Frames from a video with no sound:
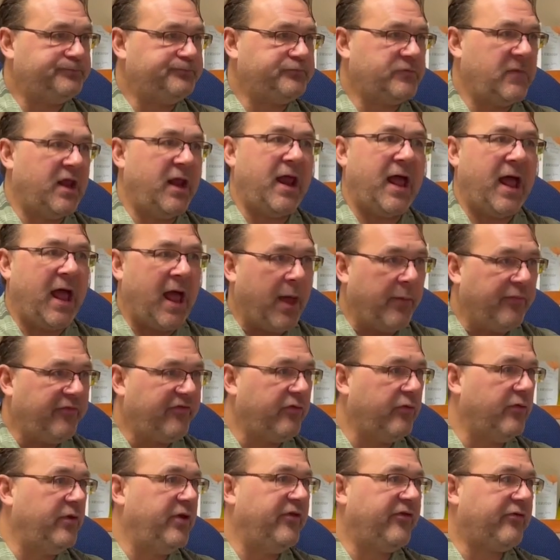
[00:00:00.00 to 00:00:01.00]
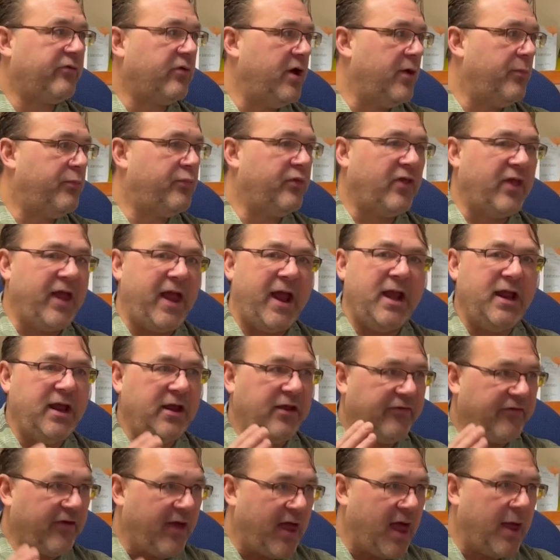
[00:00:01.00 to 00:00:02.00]
It absolutely is great. Planning
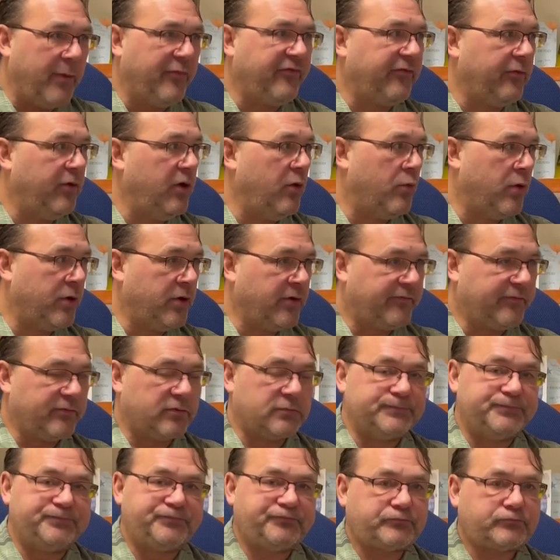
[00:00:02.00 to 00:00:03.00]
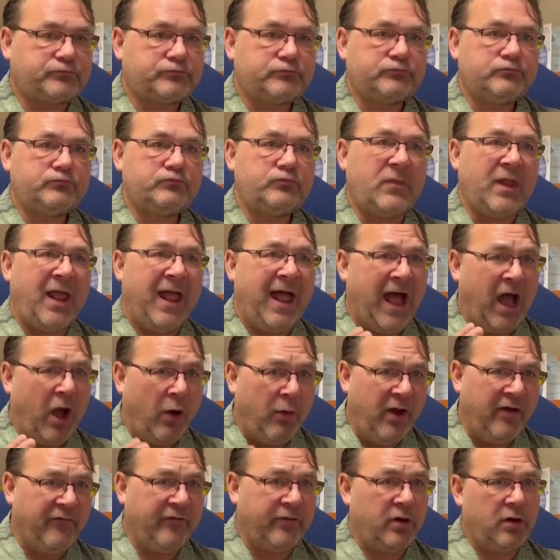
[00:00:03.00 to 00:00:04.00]
is absolutely wonderful.
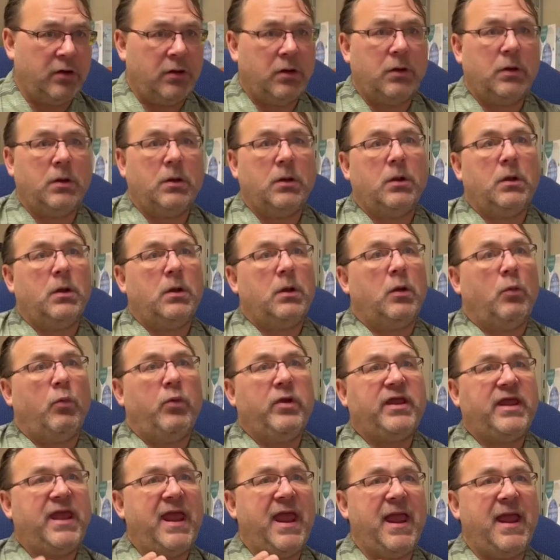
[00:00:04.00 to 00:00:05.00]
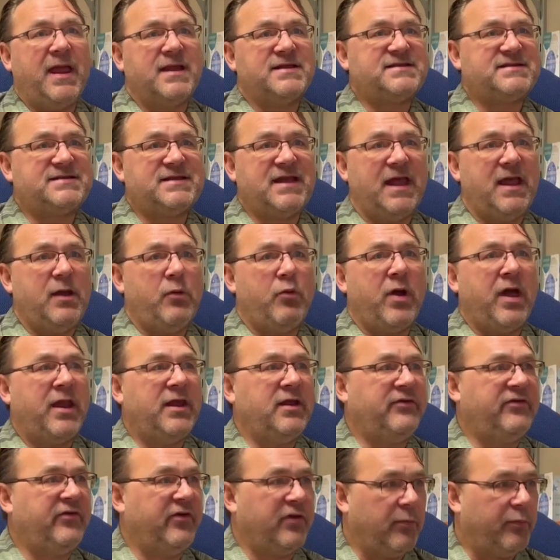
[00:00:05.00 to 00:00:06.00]
However, we can't stay
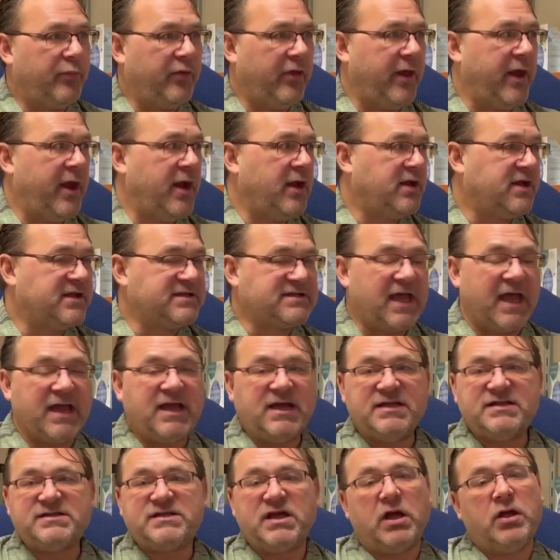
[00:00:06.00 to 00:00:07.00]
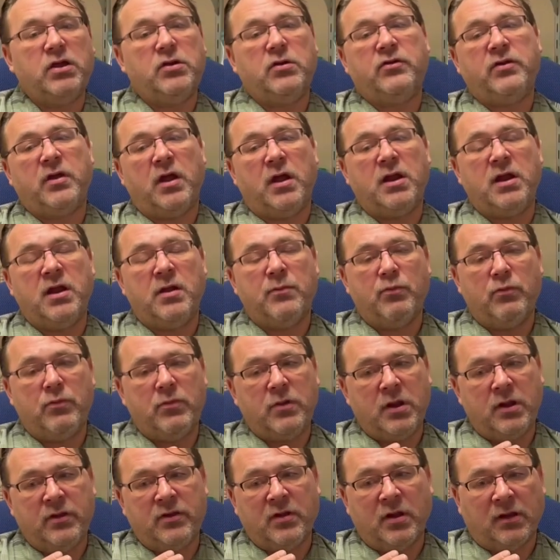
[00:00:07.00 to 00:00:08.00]
wedded to the plan, because I can tell you that in
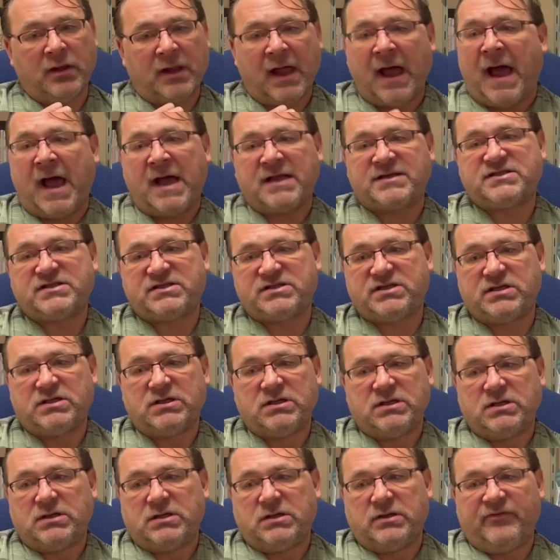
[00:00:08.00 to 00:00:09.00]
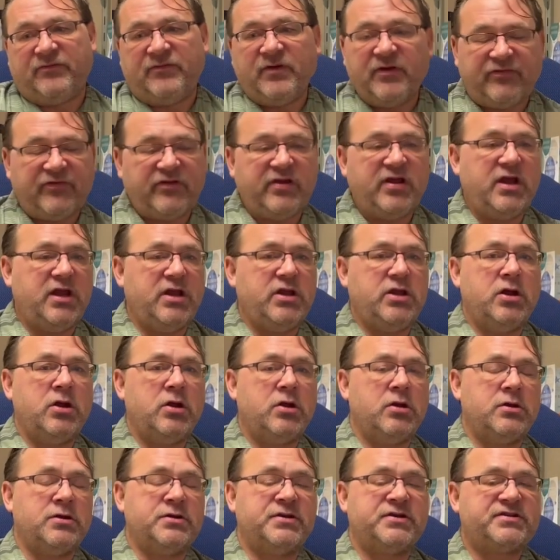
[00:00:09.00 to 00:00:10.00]
the last 15
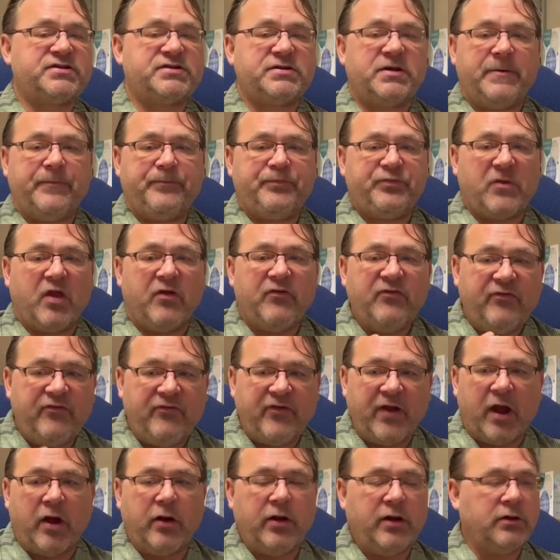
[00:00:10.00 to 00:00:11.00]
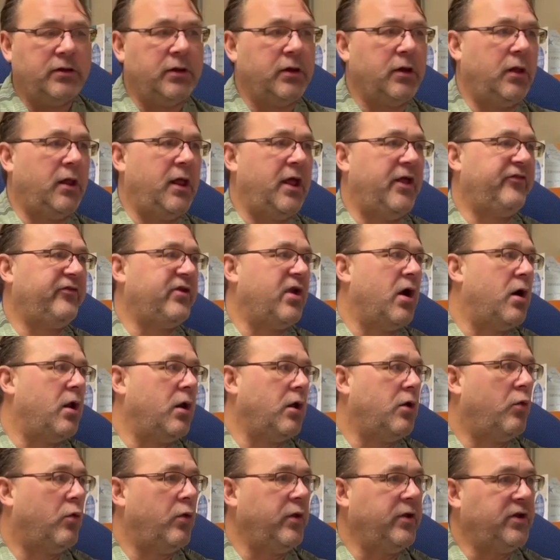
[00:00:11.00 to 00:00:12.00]
years, very little has gone
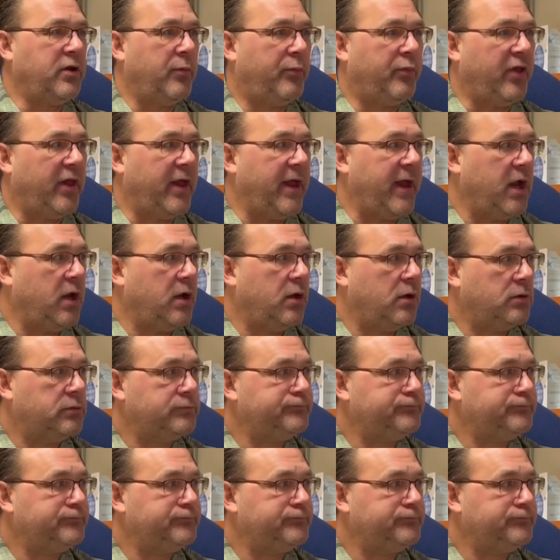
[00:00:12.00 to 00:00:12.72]
according to plan.